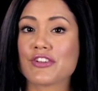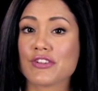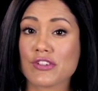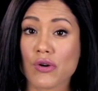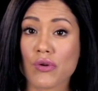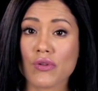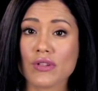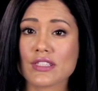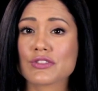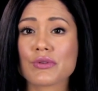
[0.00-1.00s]
Your goal
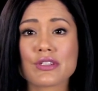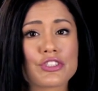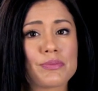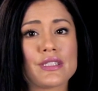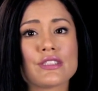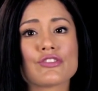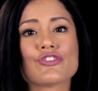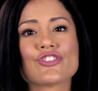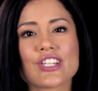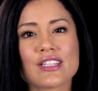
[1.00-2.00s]
is going to be to
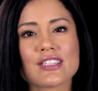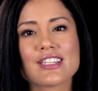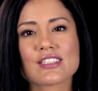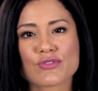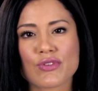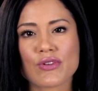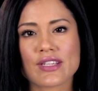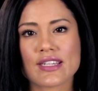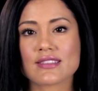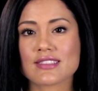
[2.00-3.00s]
gently
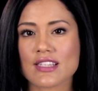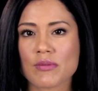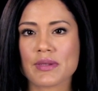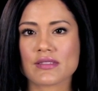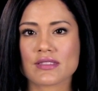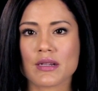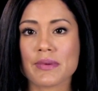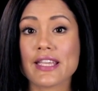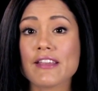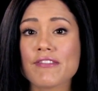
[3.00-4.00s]
exfoliate cell buildup
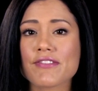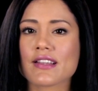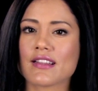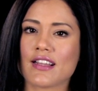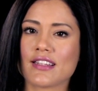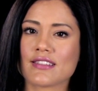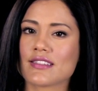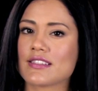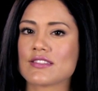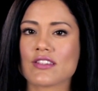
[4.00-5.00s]
if the client
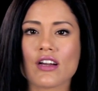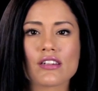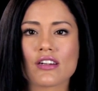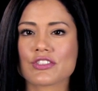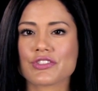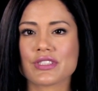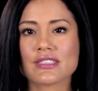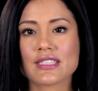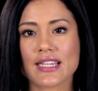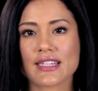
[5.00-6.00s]
is not
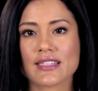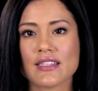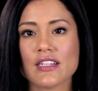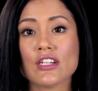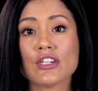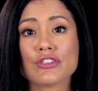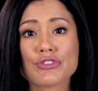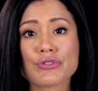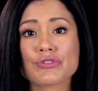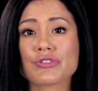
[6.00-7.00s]
contraindicated
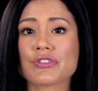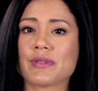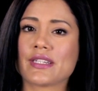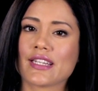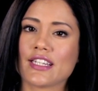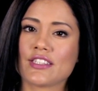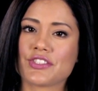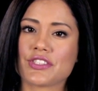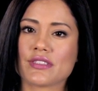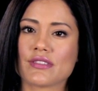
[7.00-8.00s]
due to their
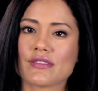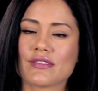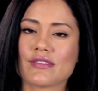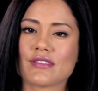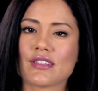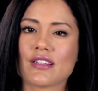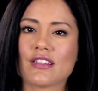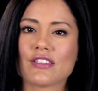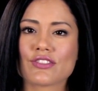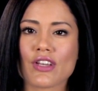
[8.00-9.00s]
medication.
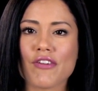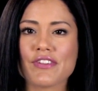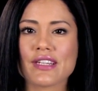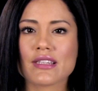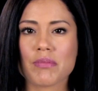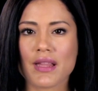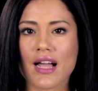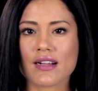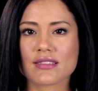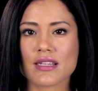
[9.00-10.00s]
Softening the
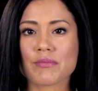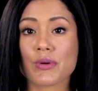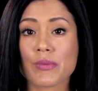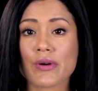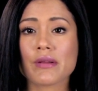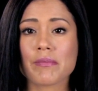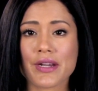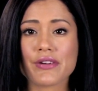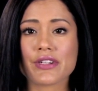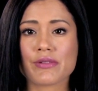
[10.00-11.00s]
plaques and promoting
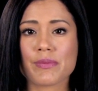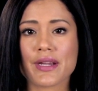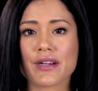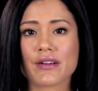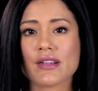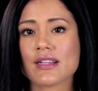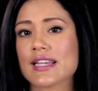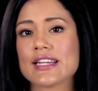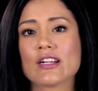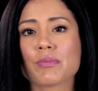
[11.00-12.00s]
barrier repair
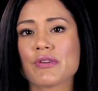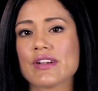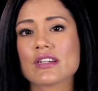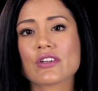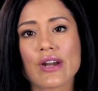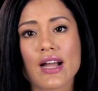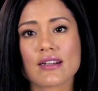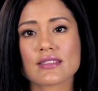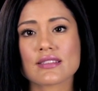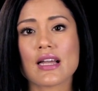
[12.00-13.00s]
can help prevent
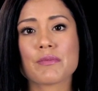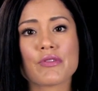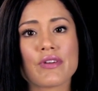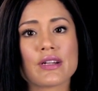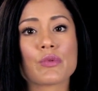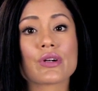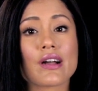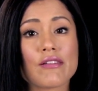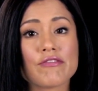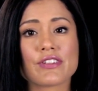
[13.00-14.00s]
cracks and provide more
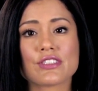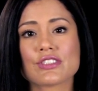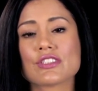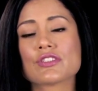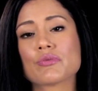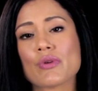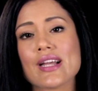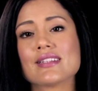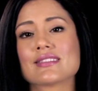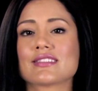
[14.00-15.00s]
comfort to the
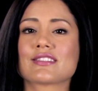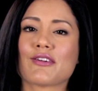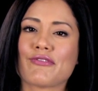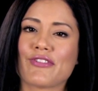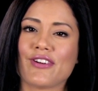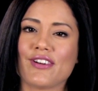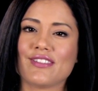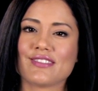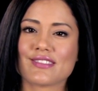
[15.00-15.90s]
psoriasis sufferer.